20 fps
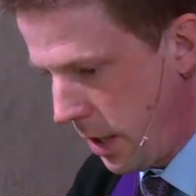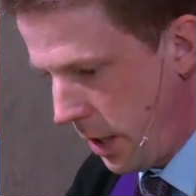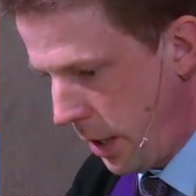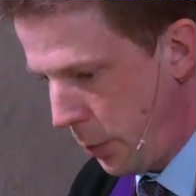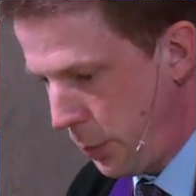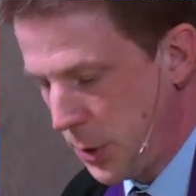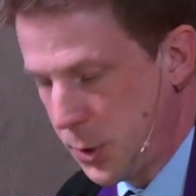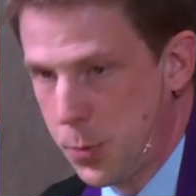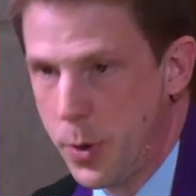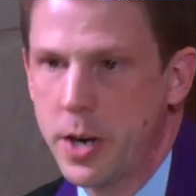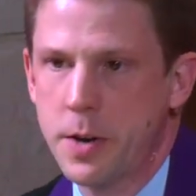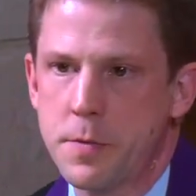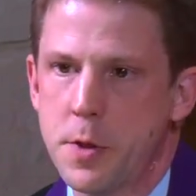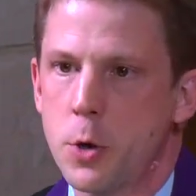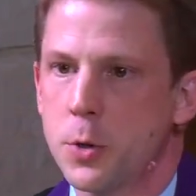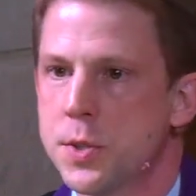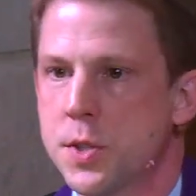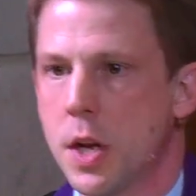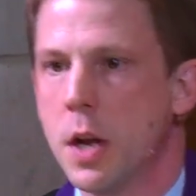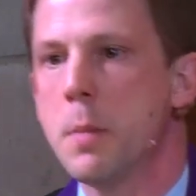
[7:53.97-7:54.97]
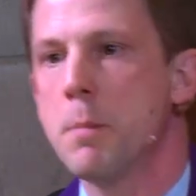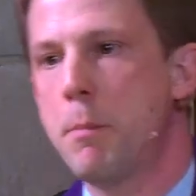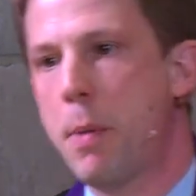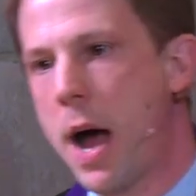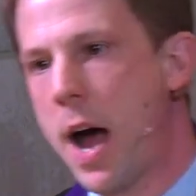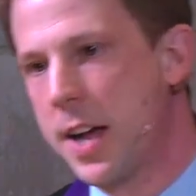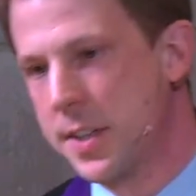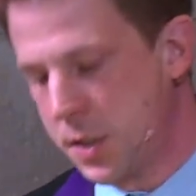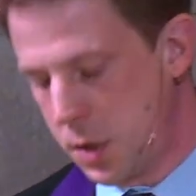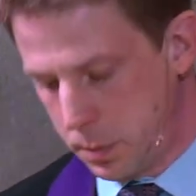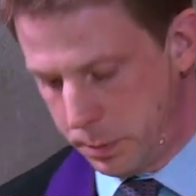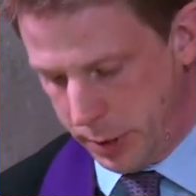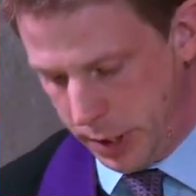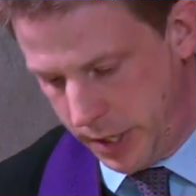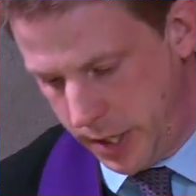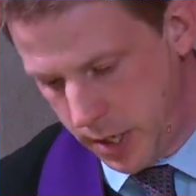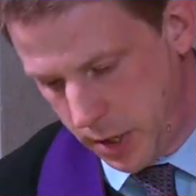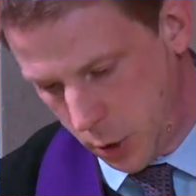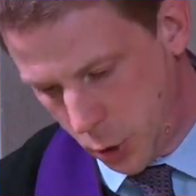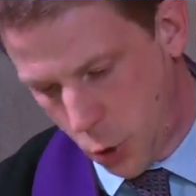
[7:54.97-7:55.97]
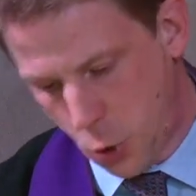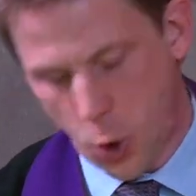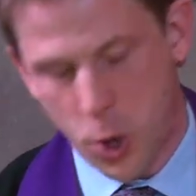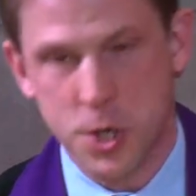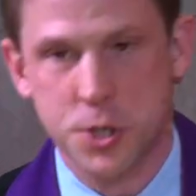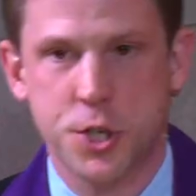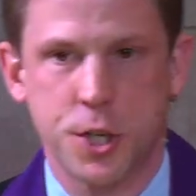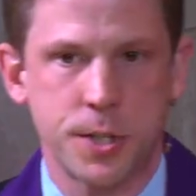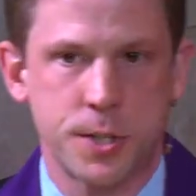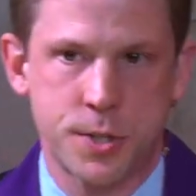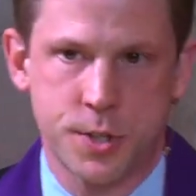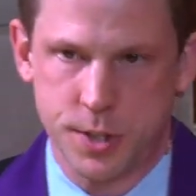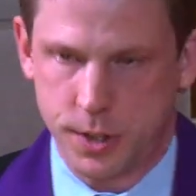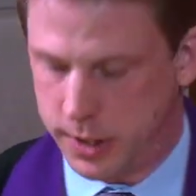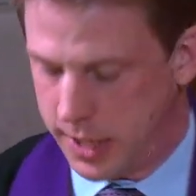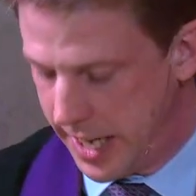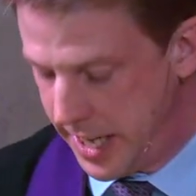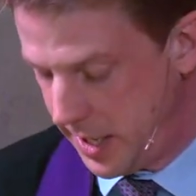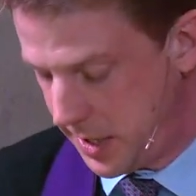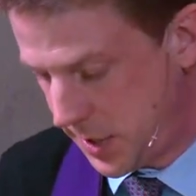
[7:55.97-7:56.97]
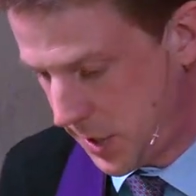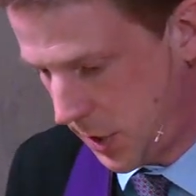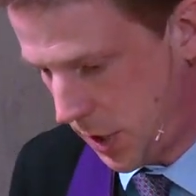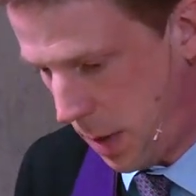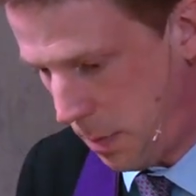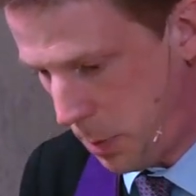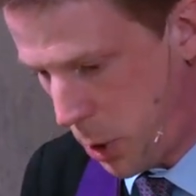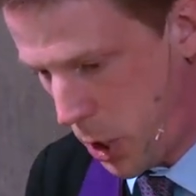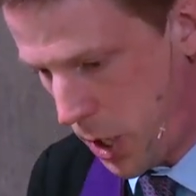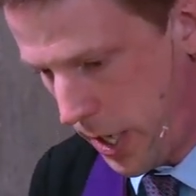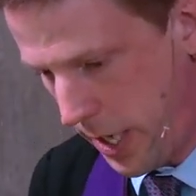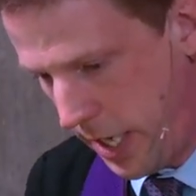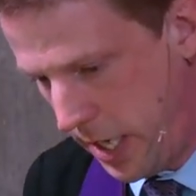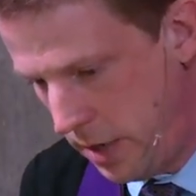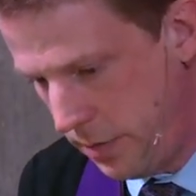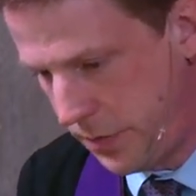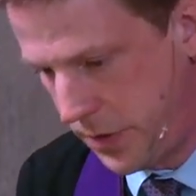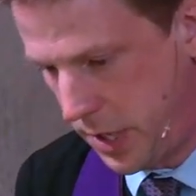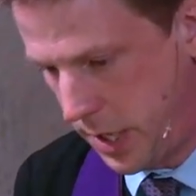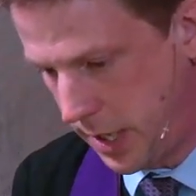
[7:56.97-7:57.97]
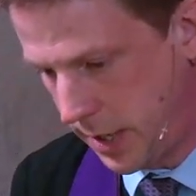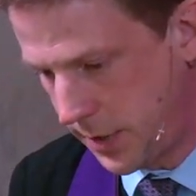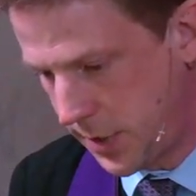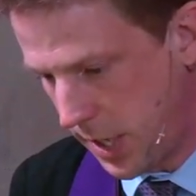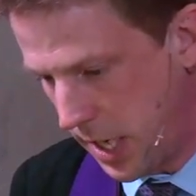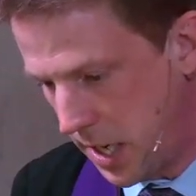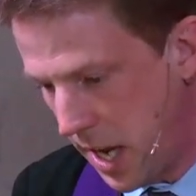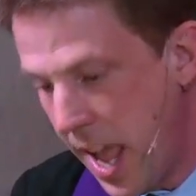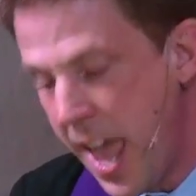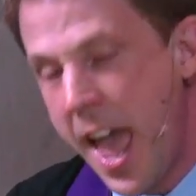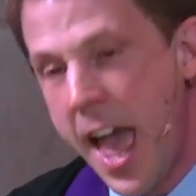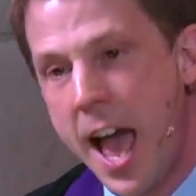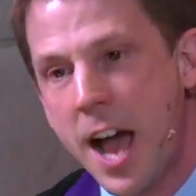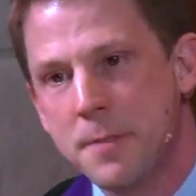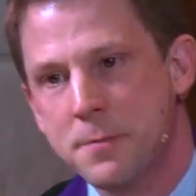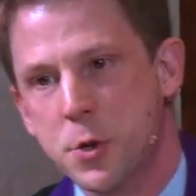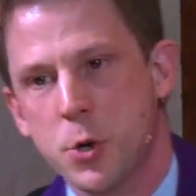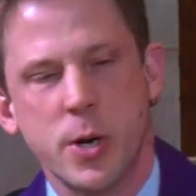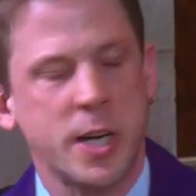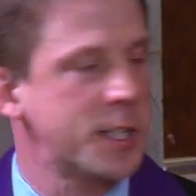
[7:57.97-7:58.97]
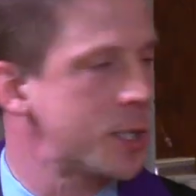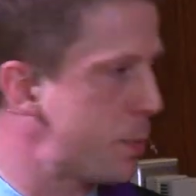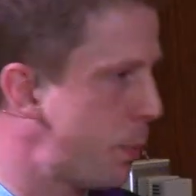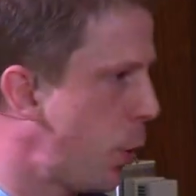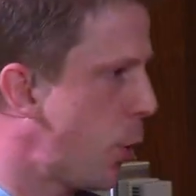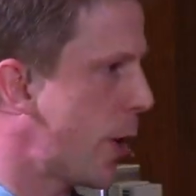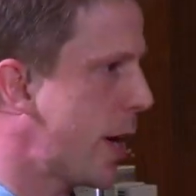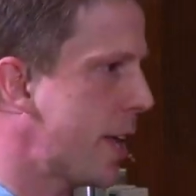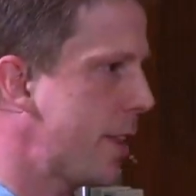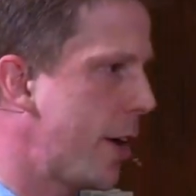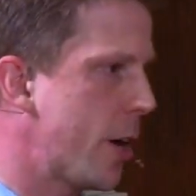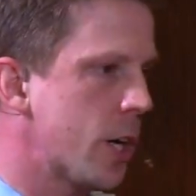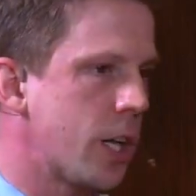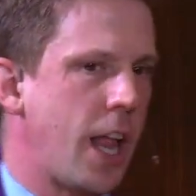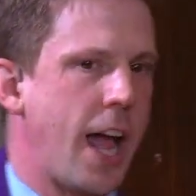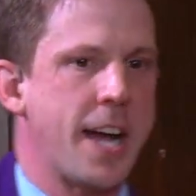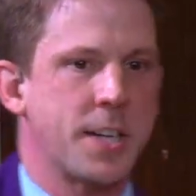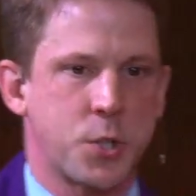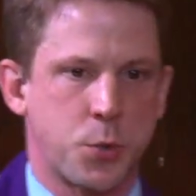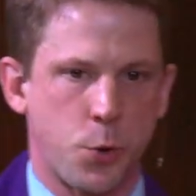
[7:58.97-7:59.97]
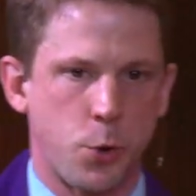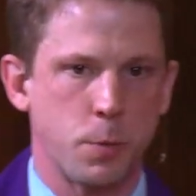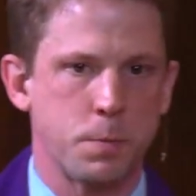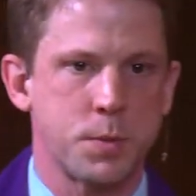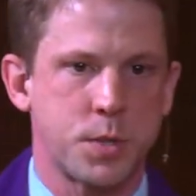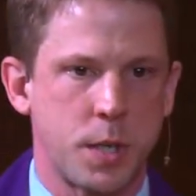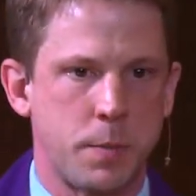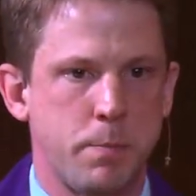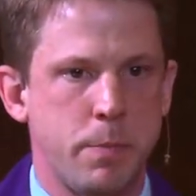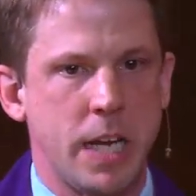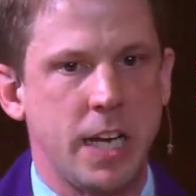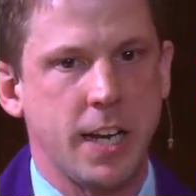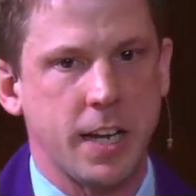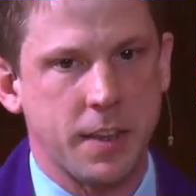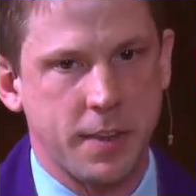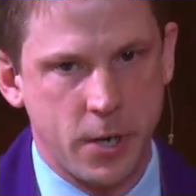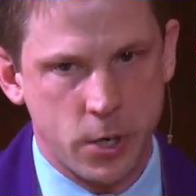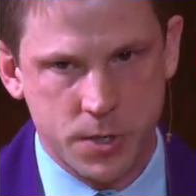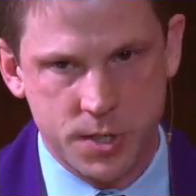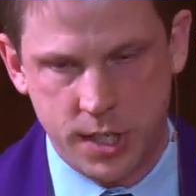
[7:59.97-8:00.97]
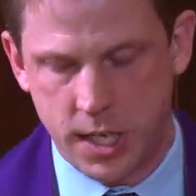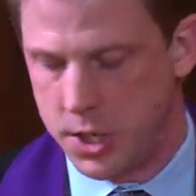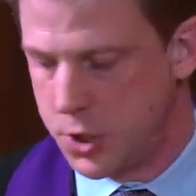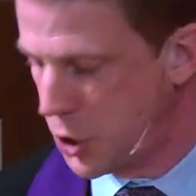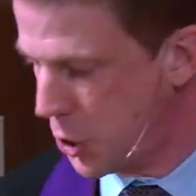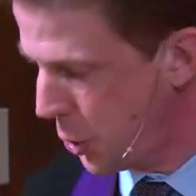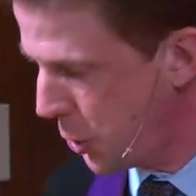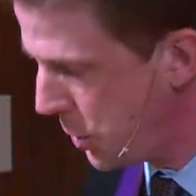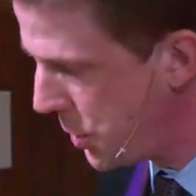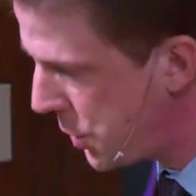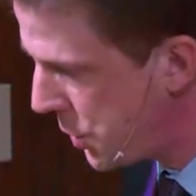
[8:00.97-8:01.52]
It was one of those impossibly gorgeous late summer evenings, and after exploring their classrooms and meeting their teachers,